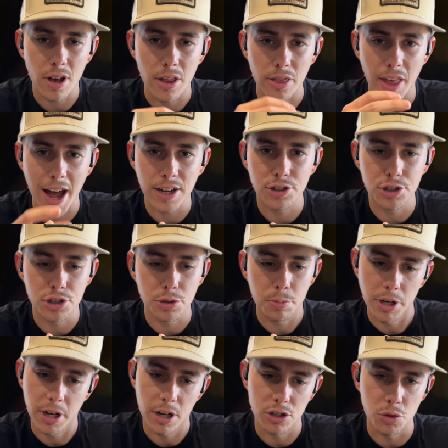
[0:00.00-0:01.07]
and that's just
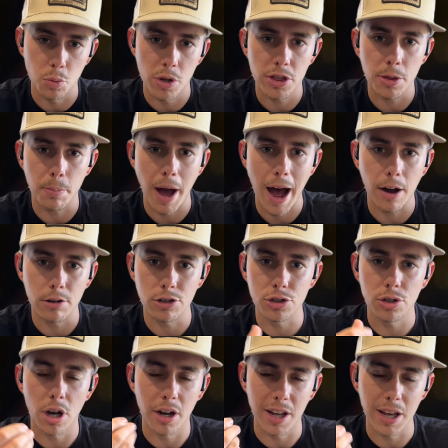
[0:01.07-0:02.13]
because with the powders,
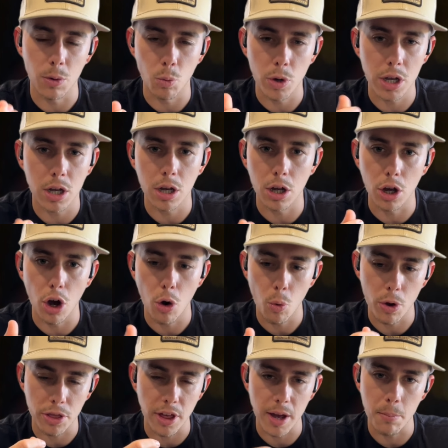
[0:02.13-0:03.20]
again, we can go
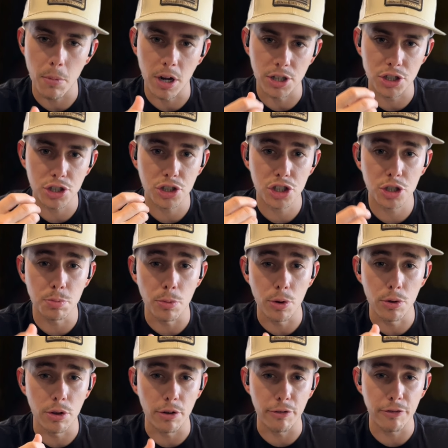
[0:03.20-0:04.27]
with a much
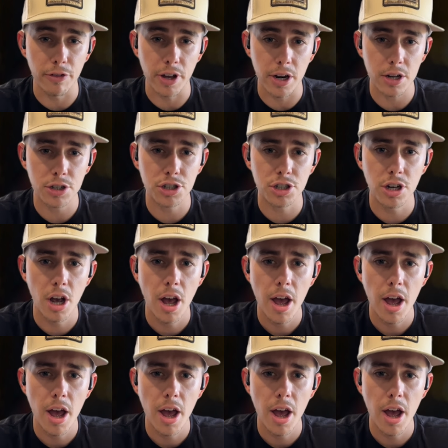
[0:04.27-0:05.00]
smoother finish.